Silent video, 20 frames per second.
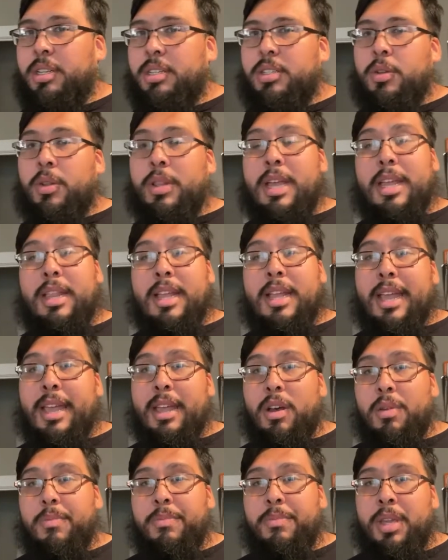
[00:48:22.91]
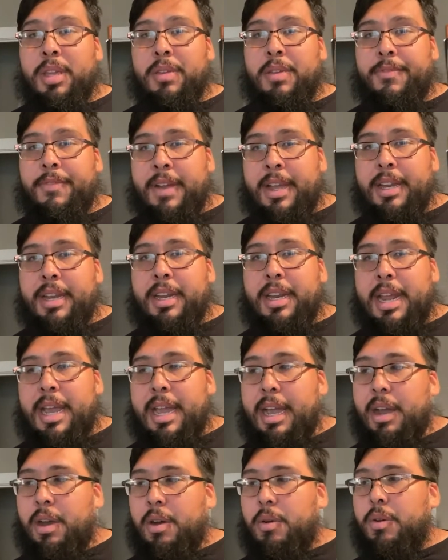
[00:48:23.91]
So that helped me finding
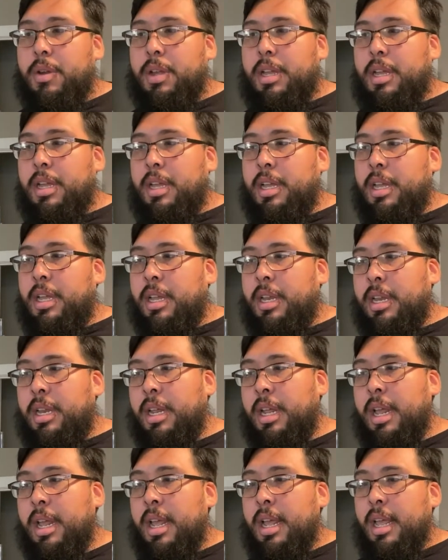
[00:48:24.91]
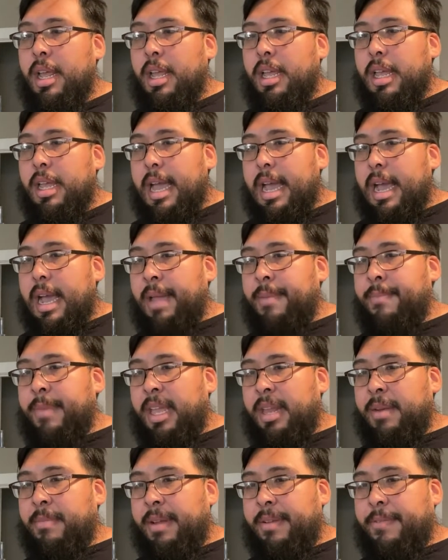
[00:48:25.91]
out, and I
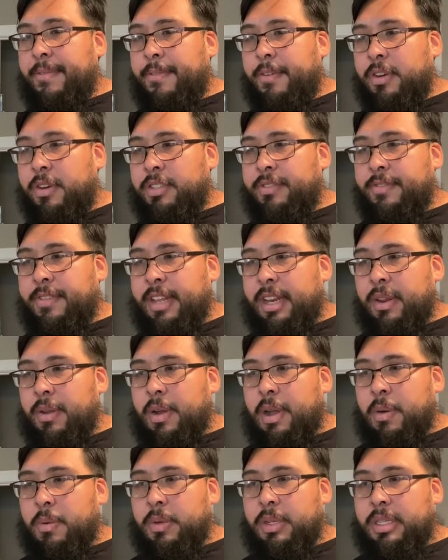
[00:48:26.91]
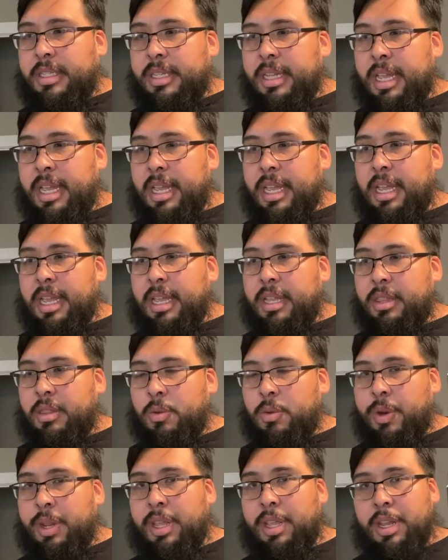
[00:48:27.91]
made my first video, I would say
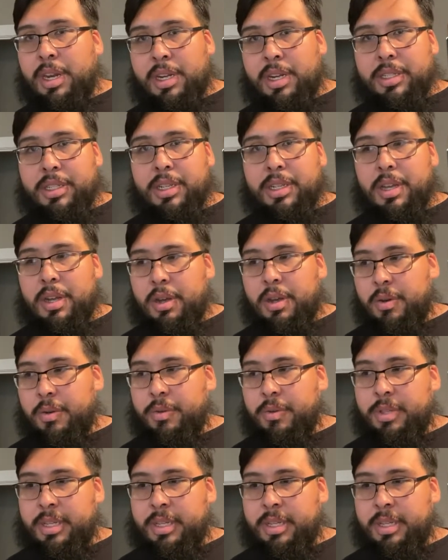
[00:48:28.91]
3 years ago.